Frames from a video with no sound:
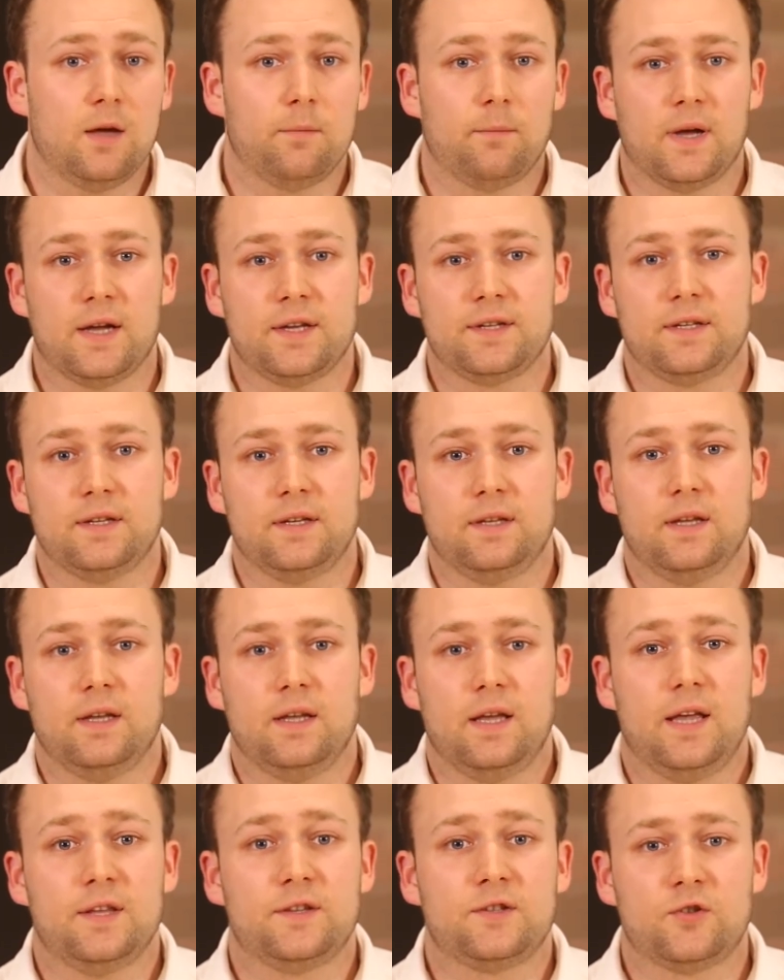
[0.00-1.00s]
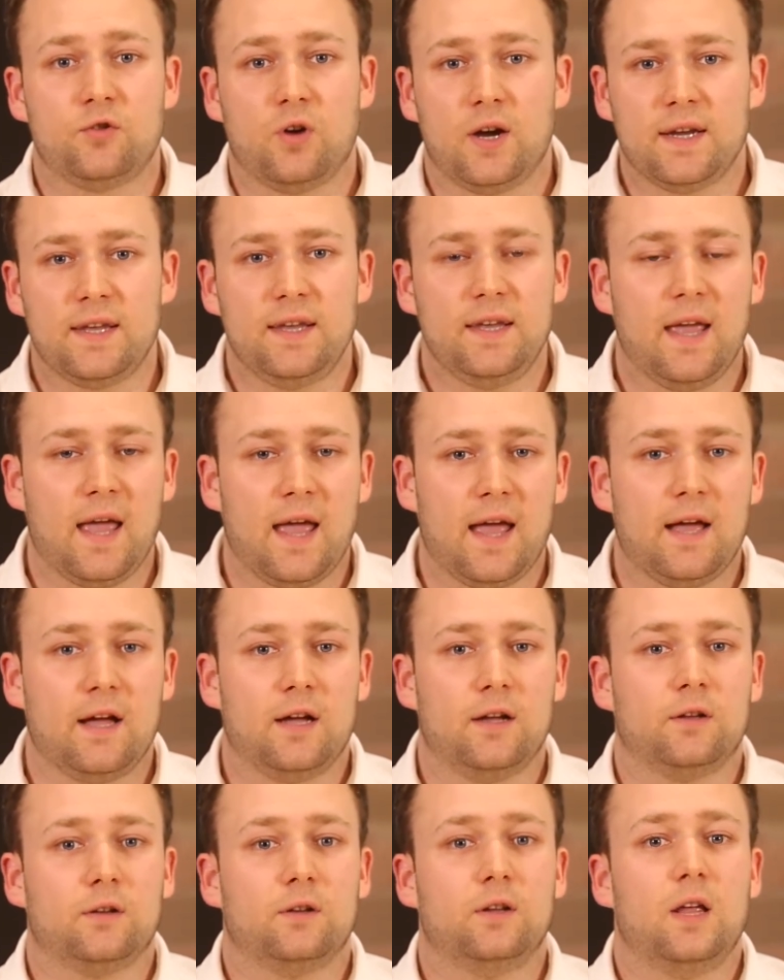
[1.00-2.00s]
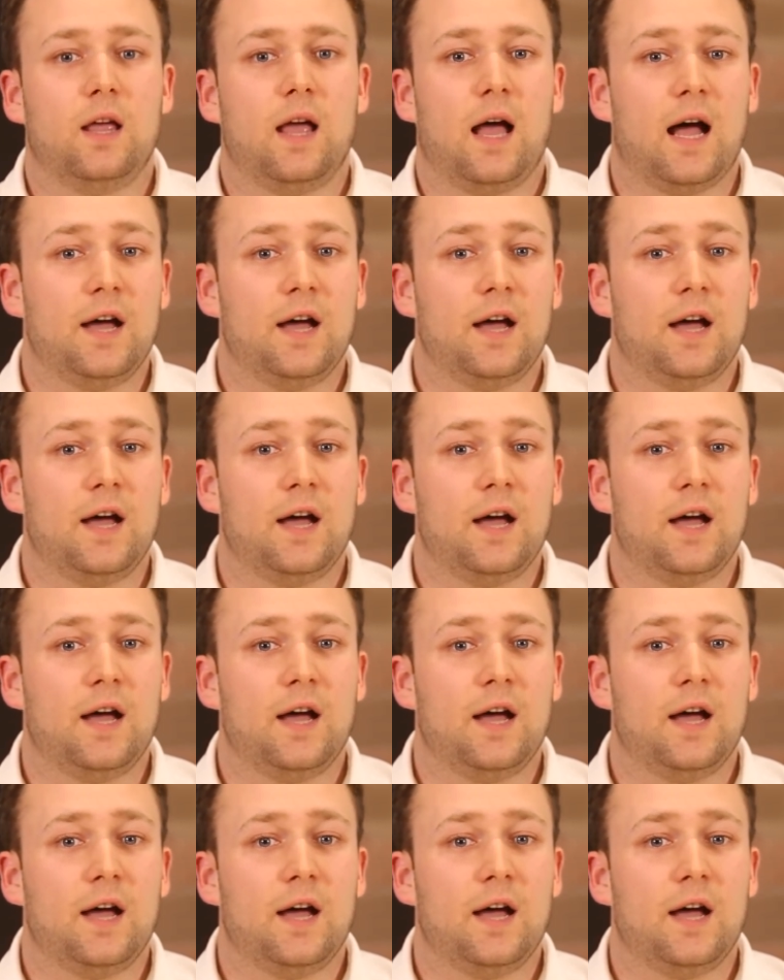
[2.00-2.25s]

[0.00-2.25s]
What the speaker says: but it's striking how